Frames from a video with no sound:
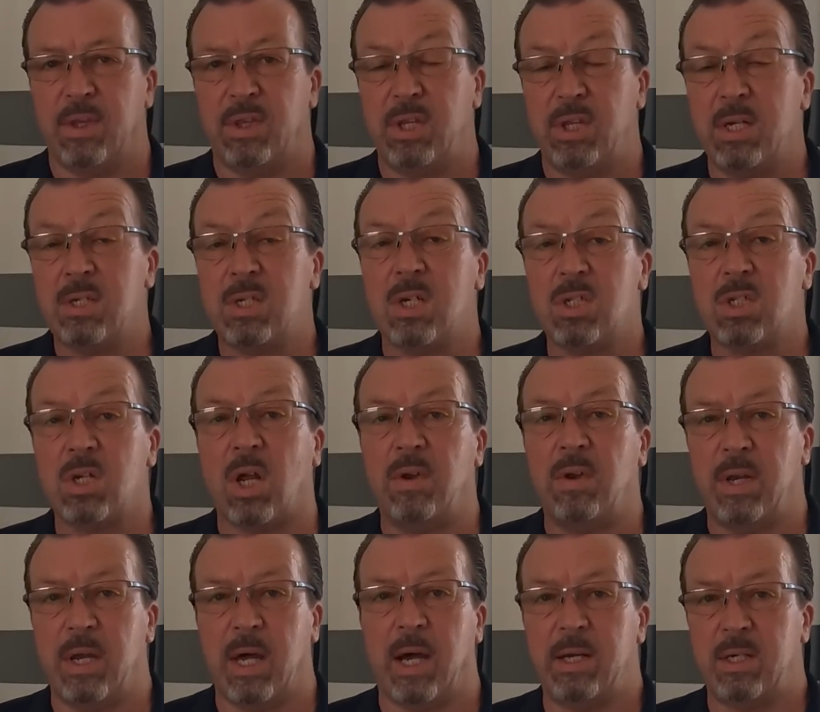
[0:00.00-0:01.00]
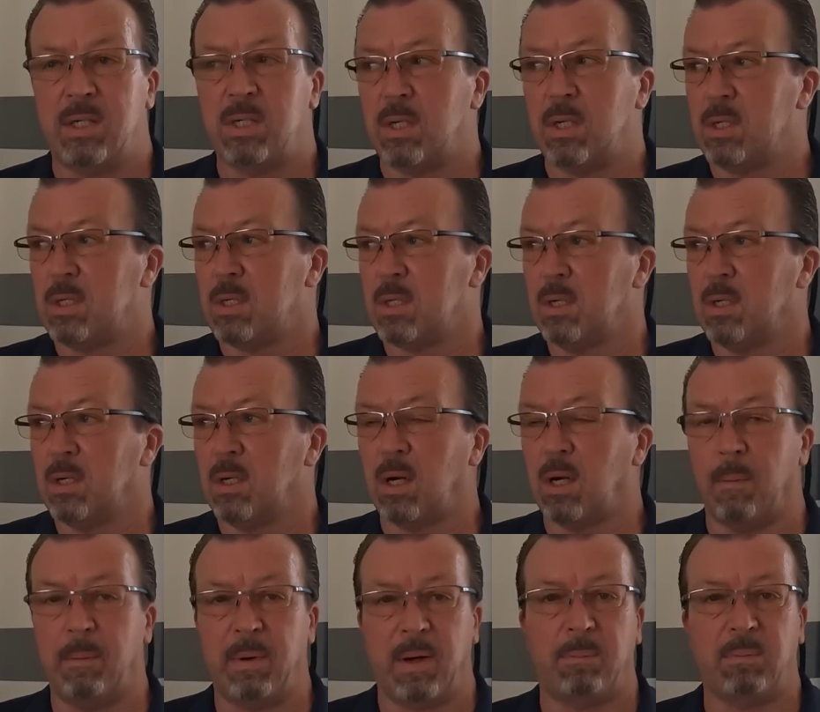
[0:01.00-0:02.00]
This is the nicest.
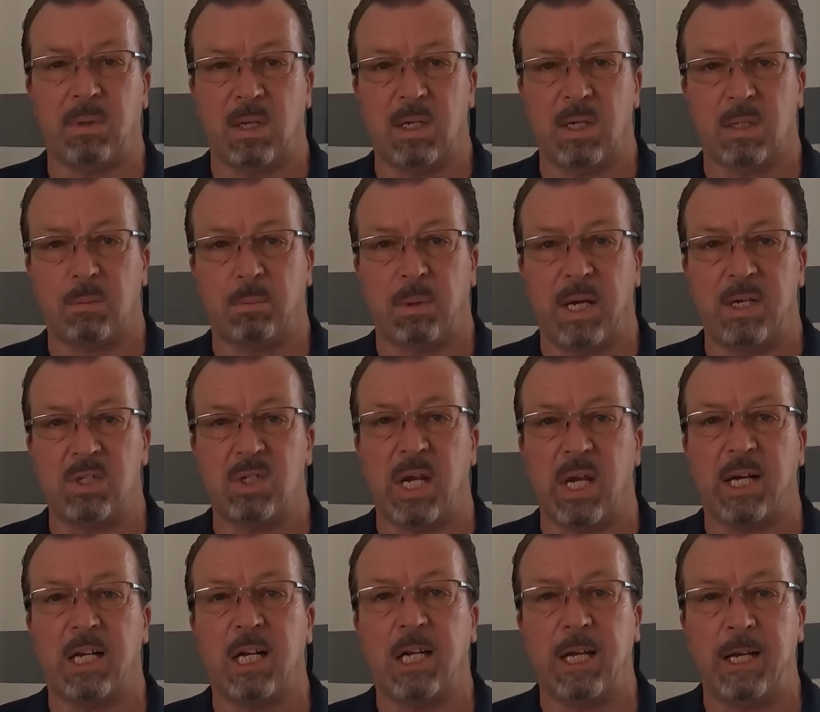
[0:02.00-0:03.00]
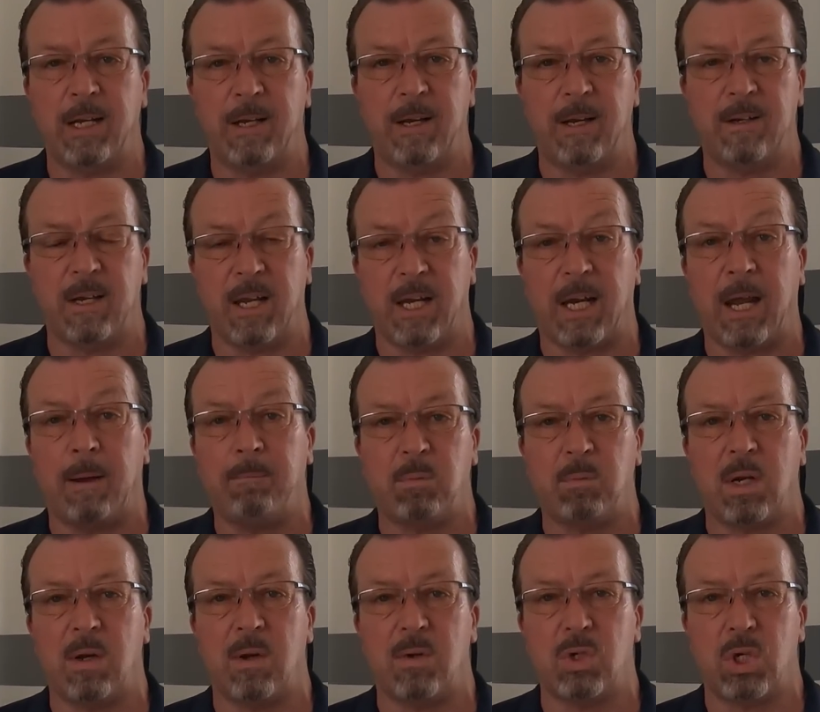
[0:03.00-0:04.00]
Coming up to this place, they cleaned it, they kept
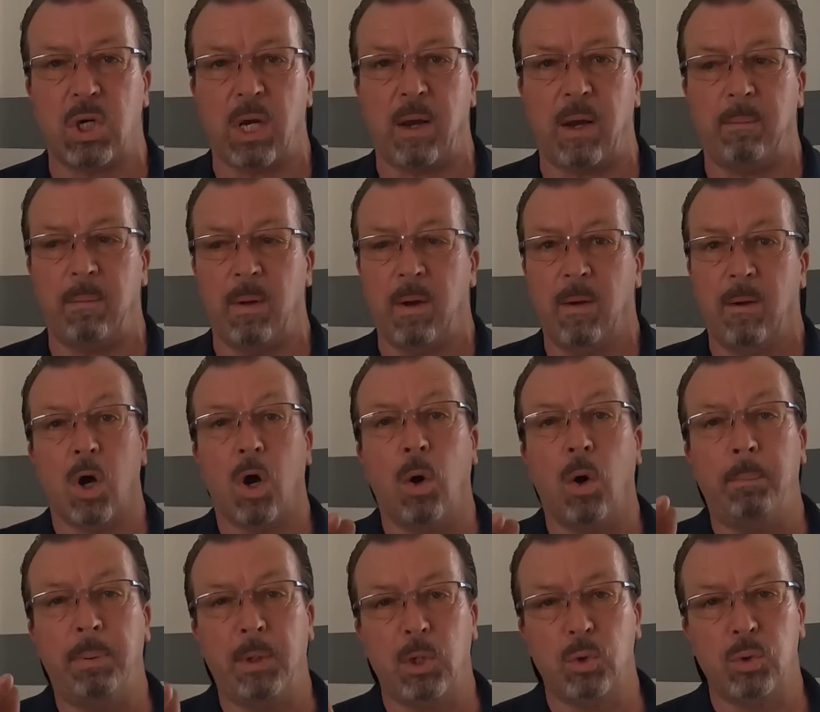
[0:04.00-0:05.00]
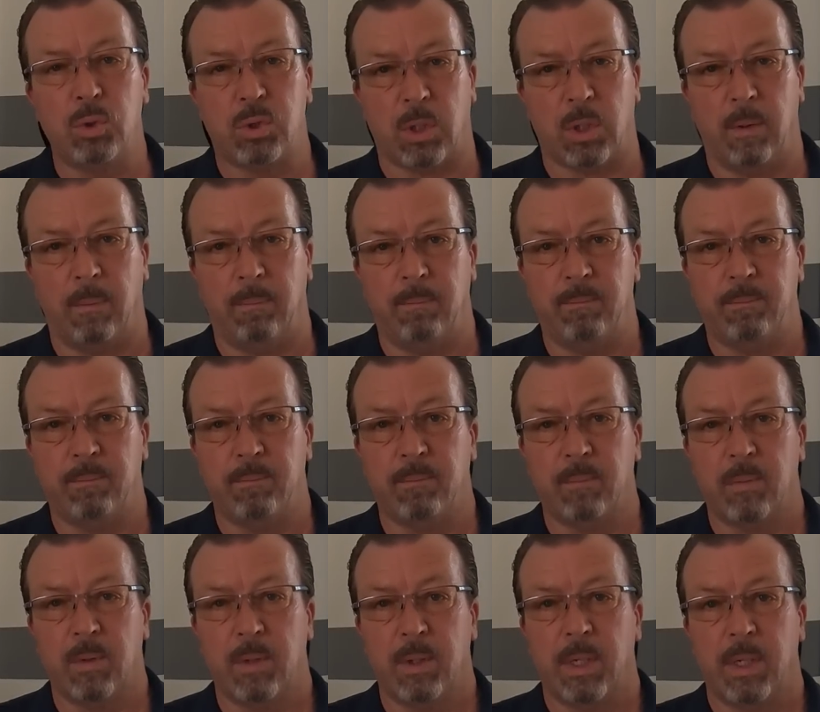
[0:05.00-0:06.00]
it in shape. Opelousas.
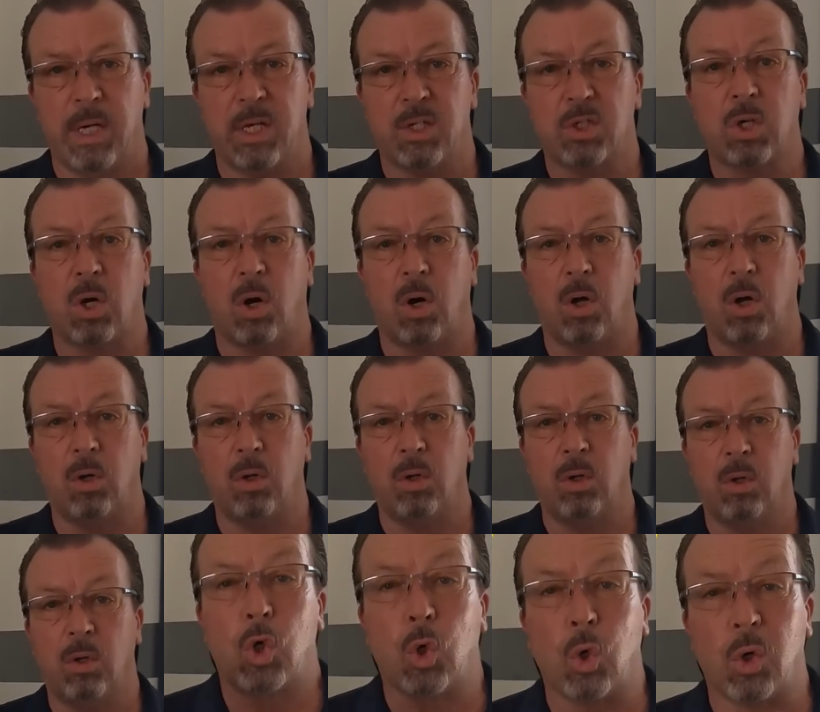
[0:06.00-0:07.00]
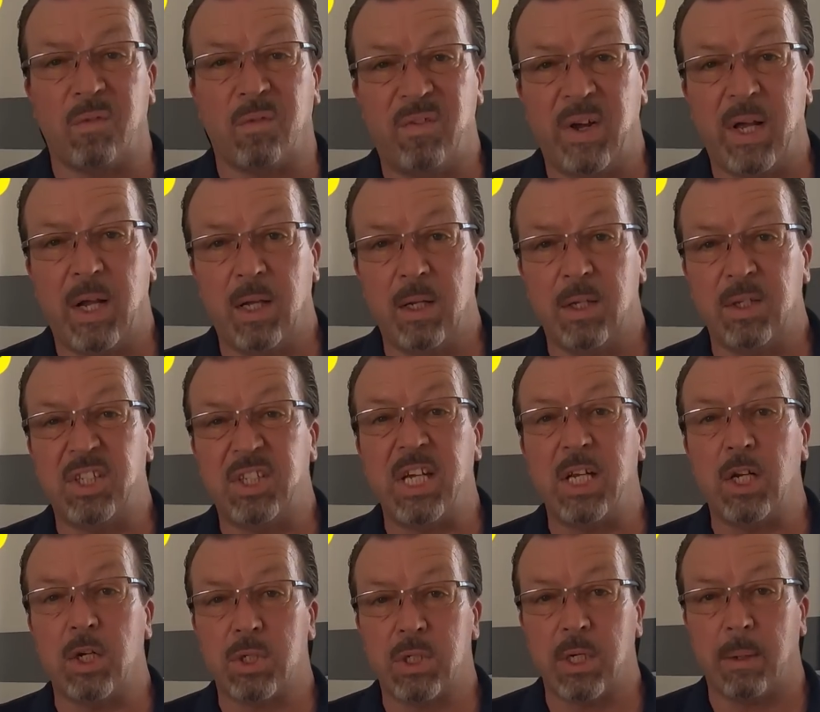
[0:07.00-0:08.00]
It's called Corvell
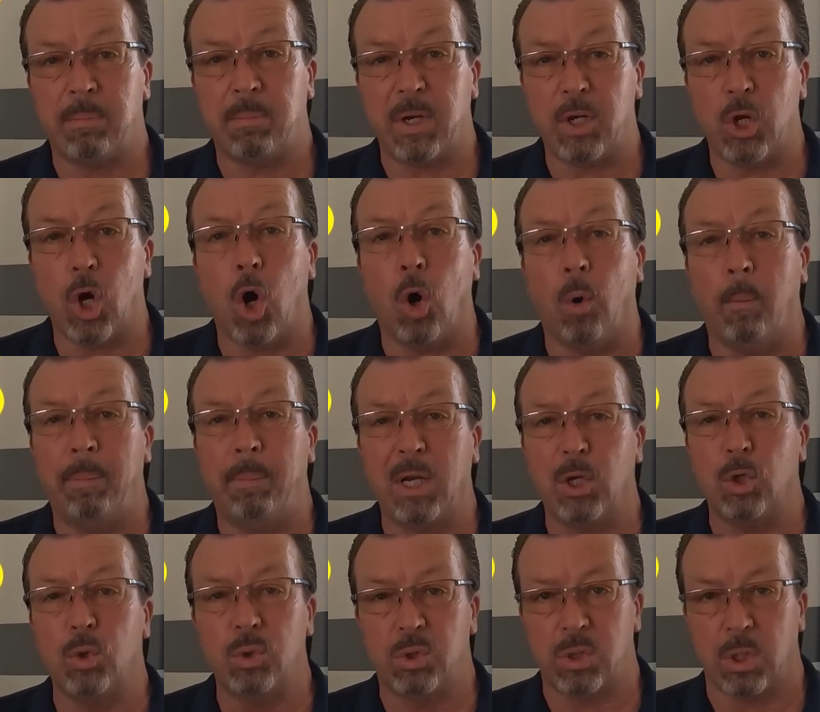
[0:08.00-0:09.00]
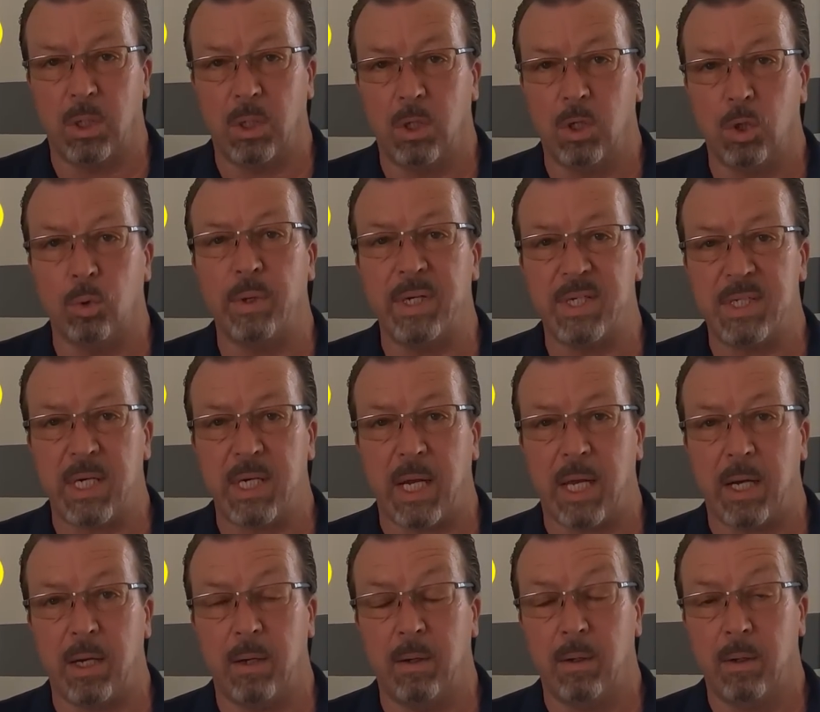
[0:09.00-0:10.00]
Dealership in Opelousas,
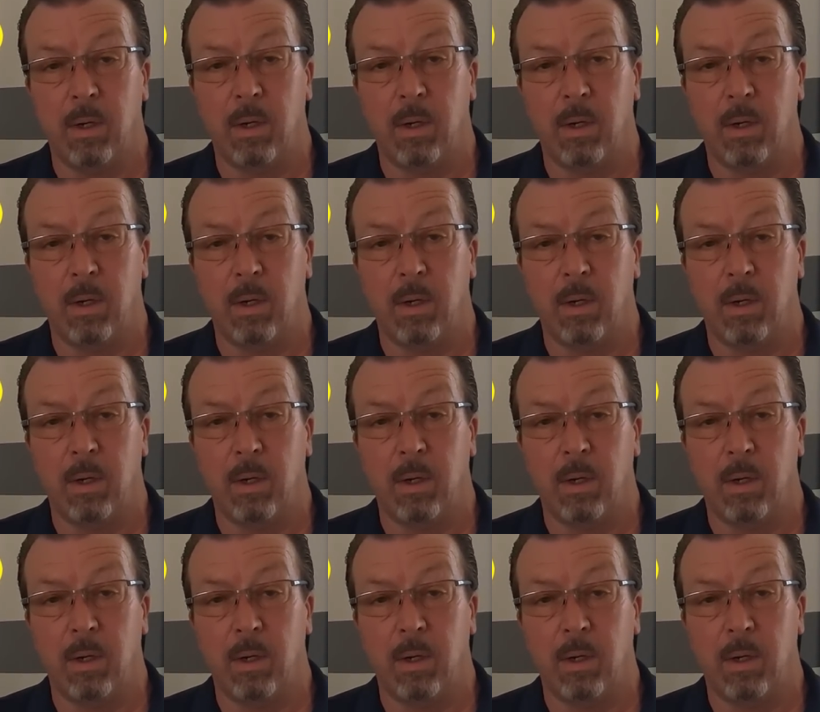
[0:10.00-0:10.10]
Louisiana.